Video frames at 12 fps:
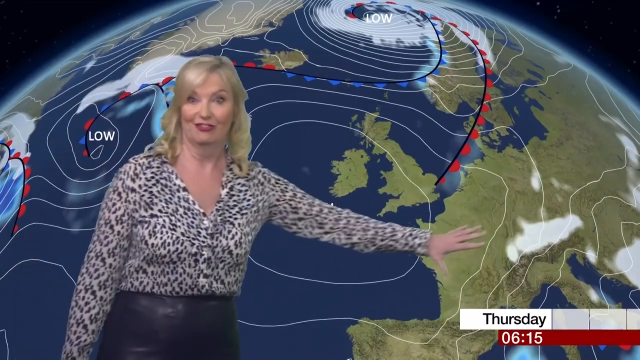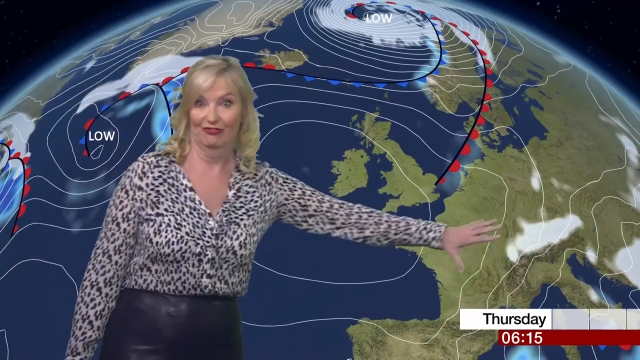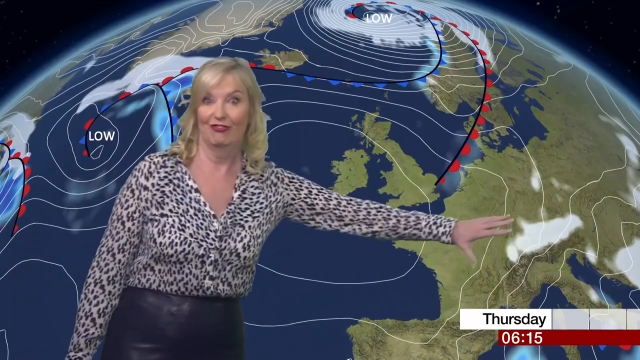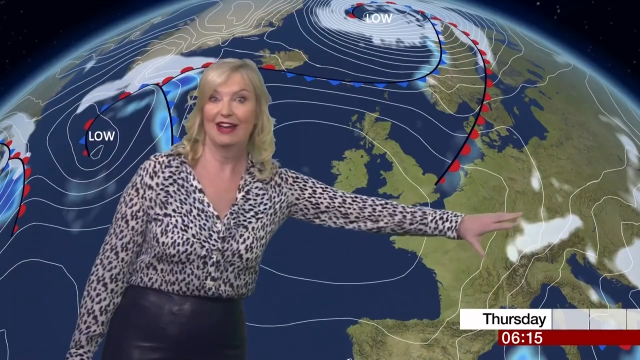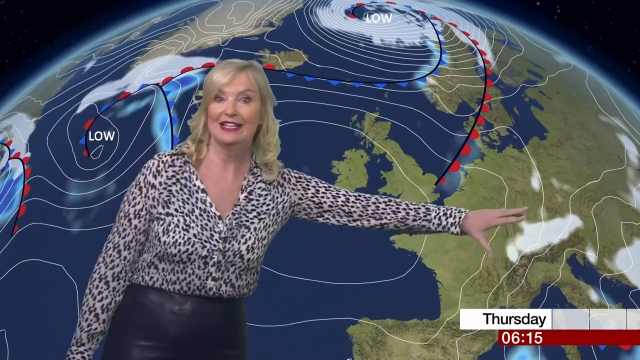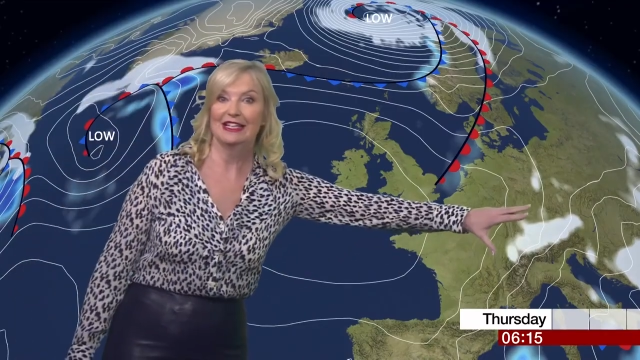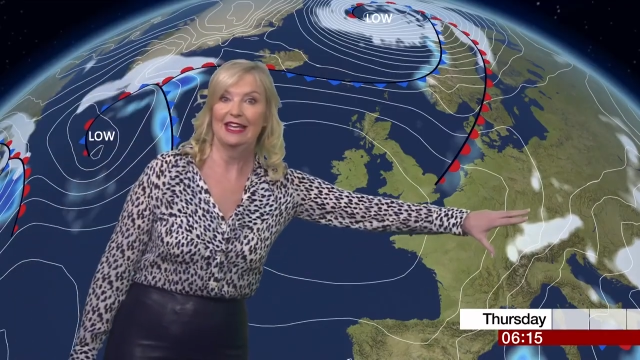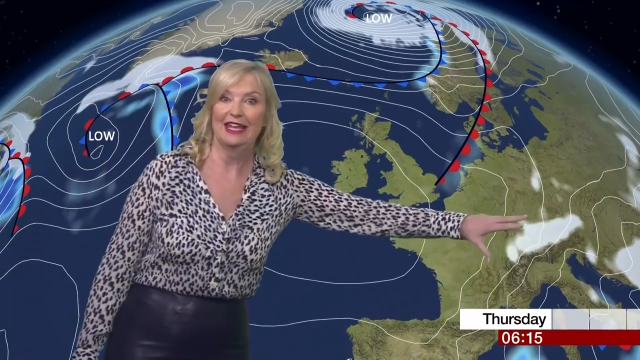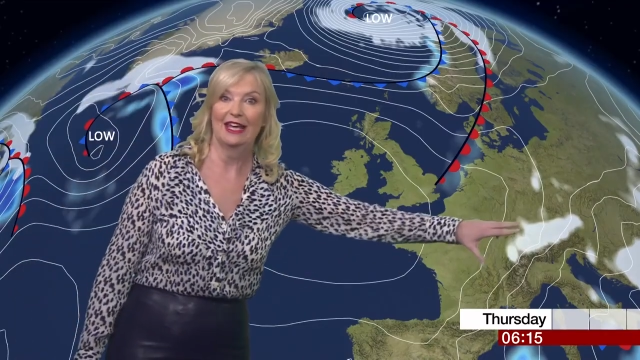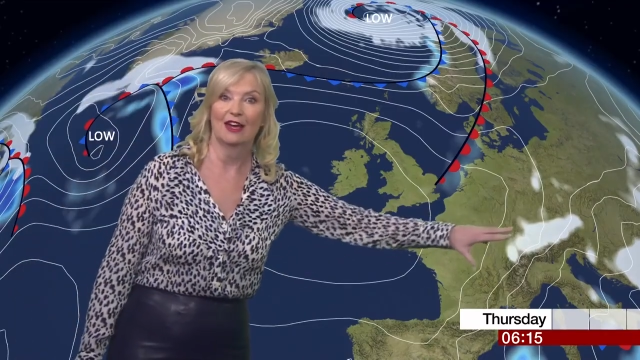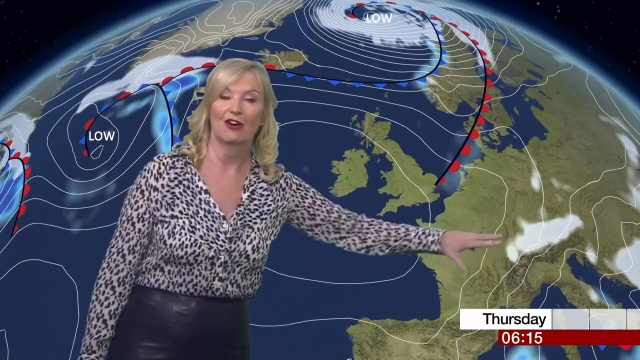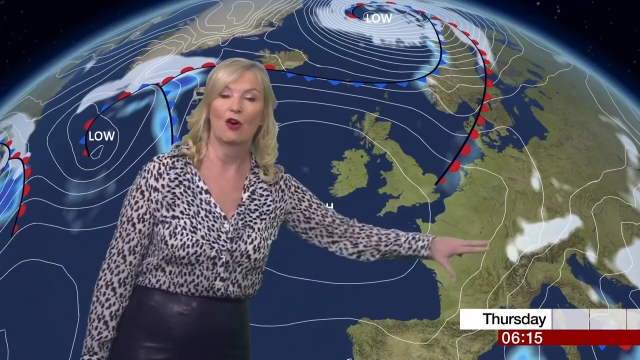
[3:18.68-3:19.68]
readily
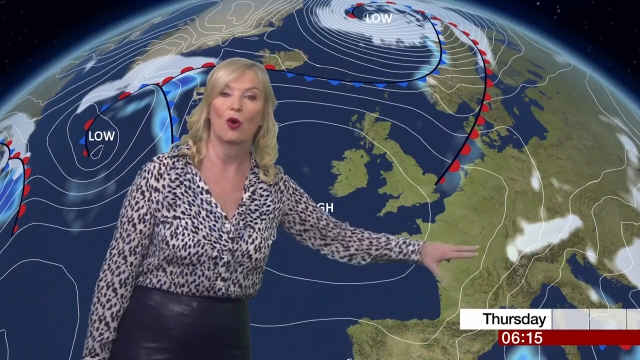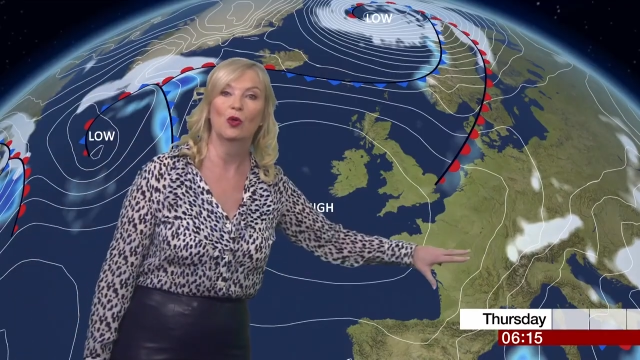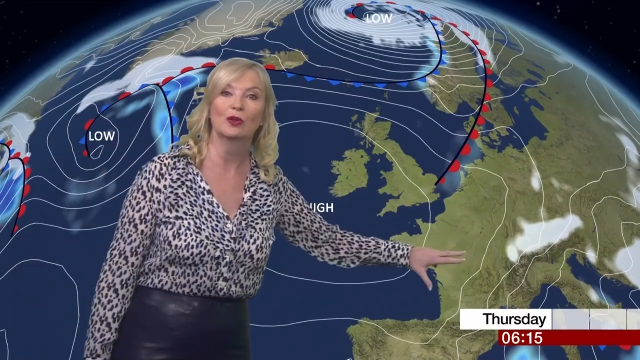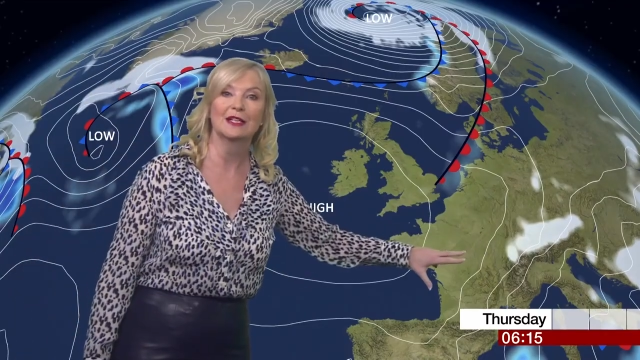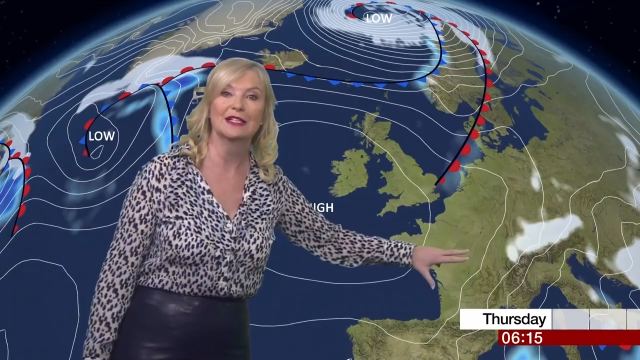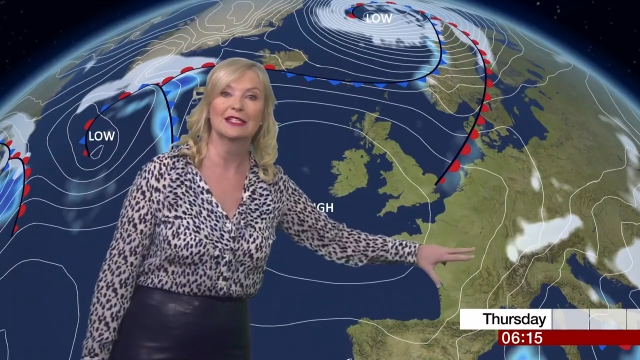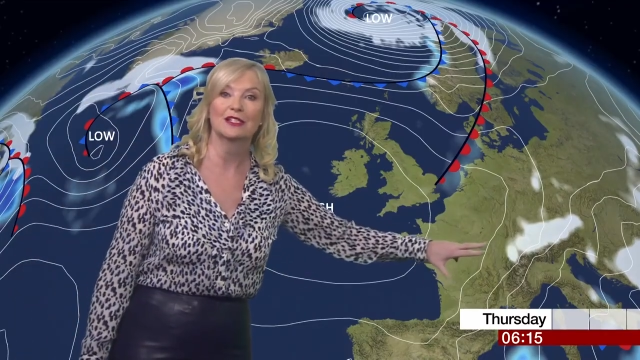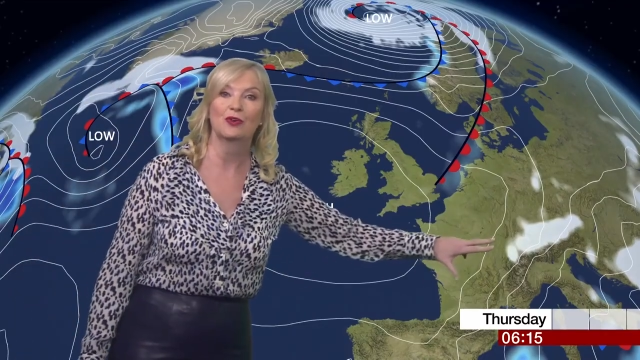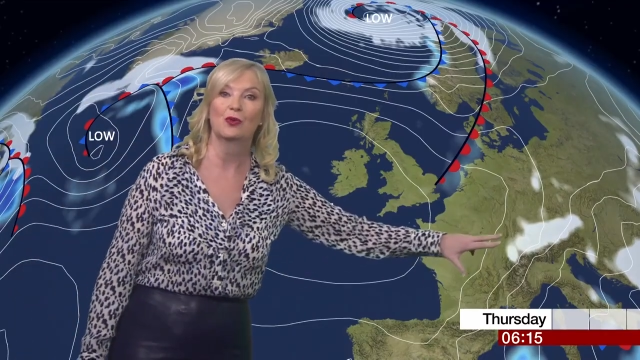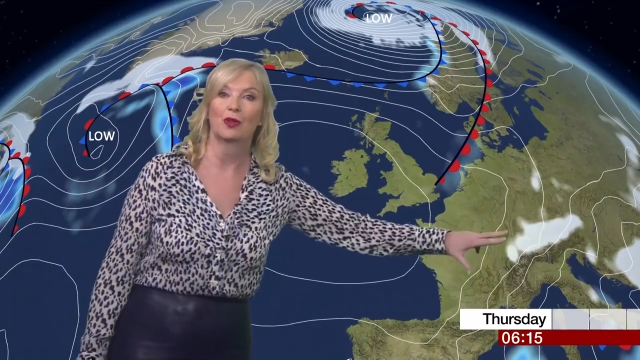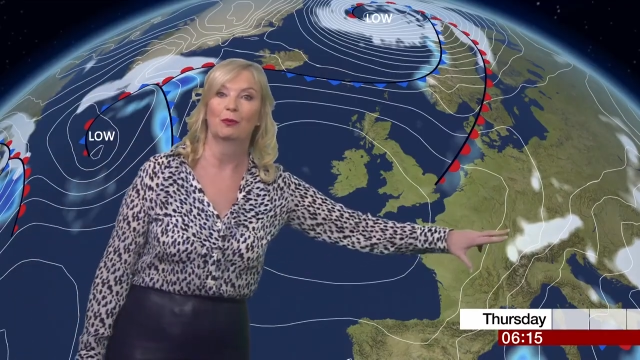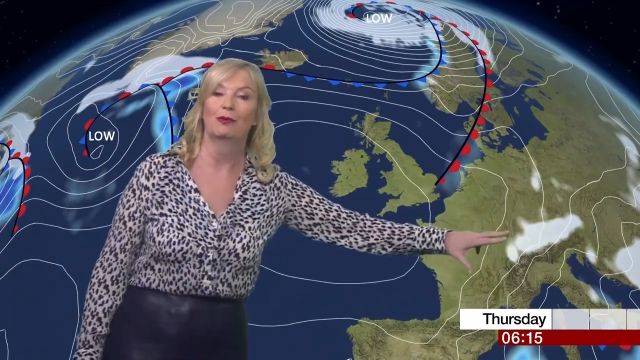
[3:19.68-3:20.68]
here all this
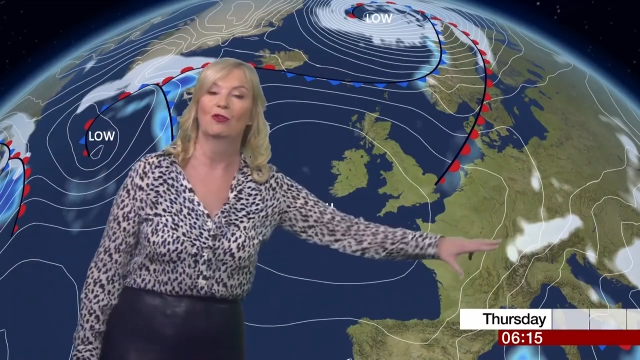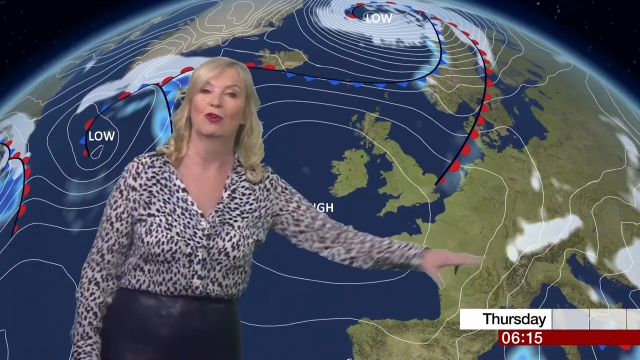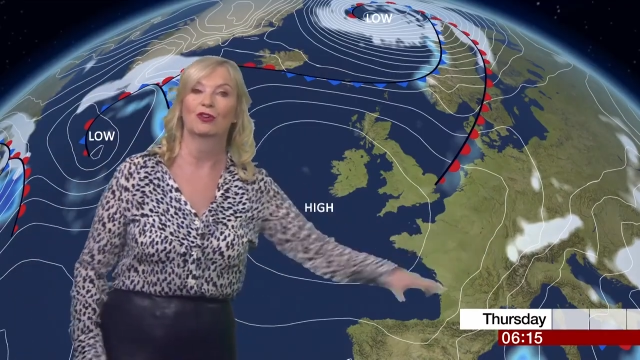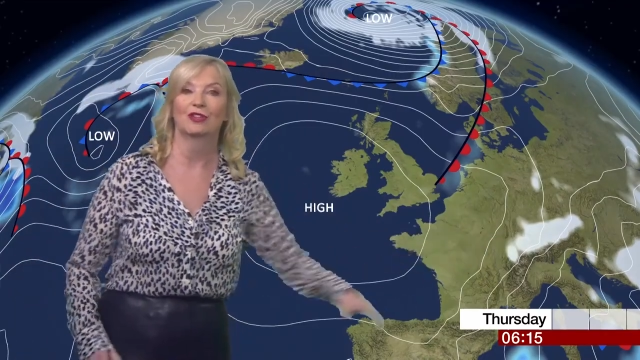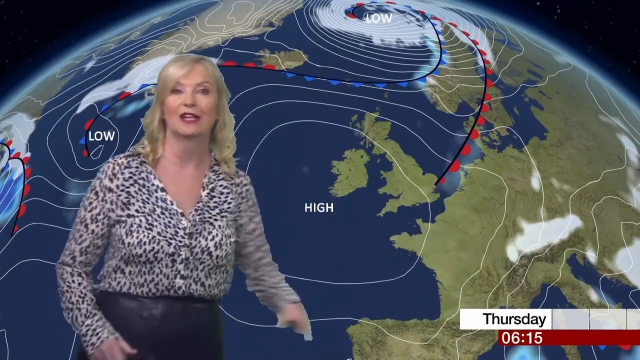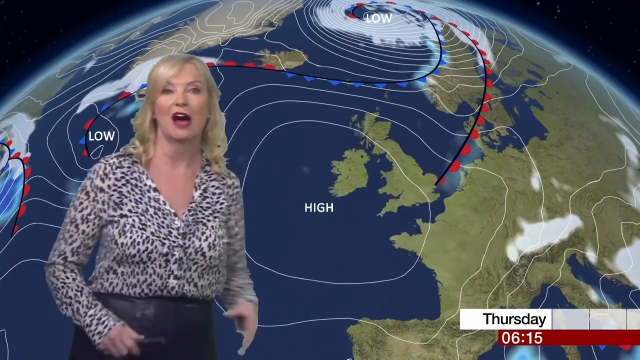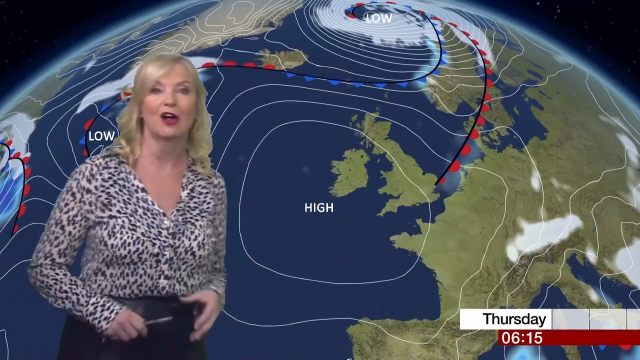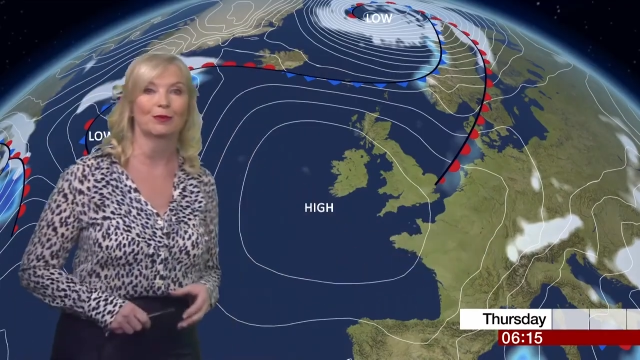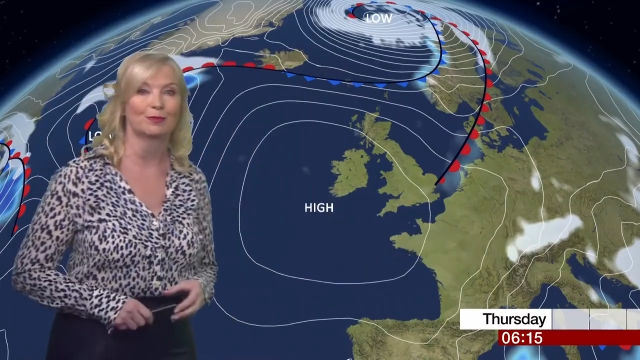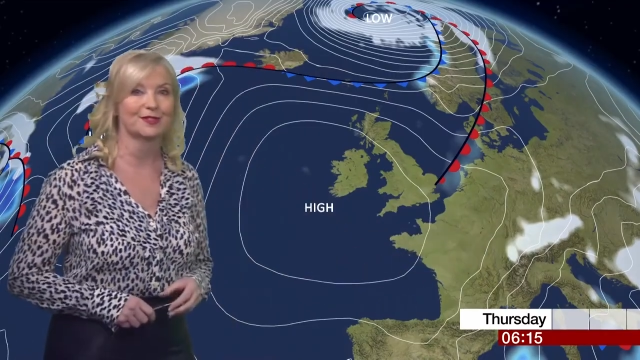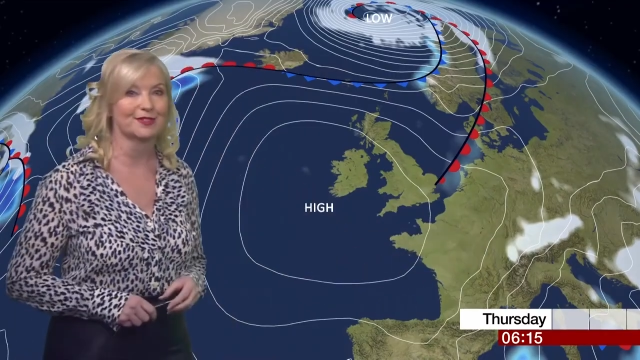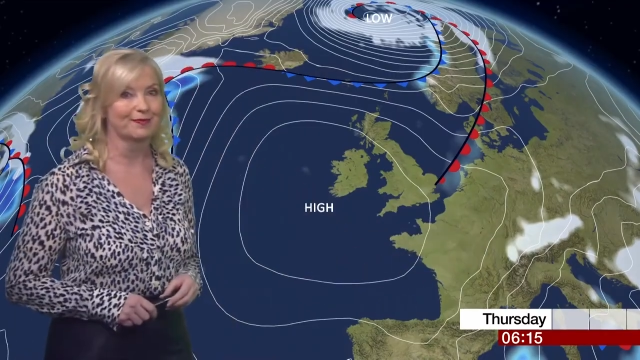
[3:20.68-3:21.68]
snow that we've got in the
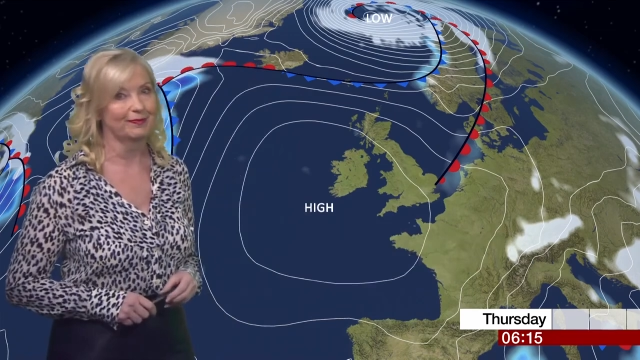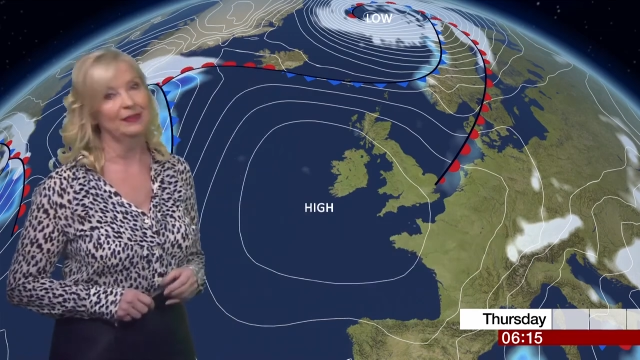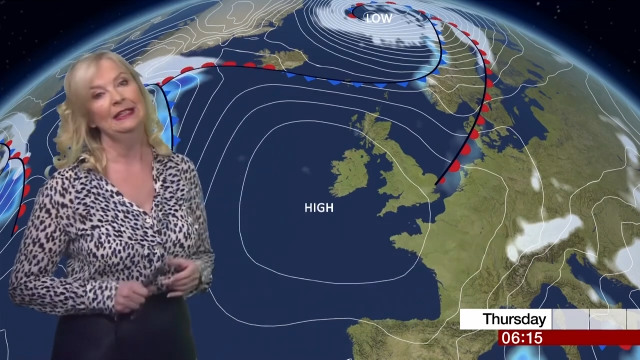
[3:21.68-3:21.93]
Alps.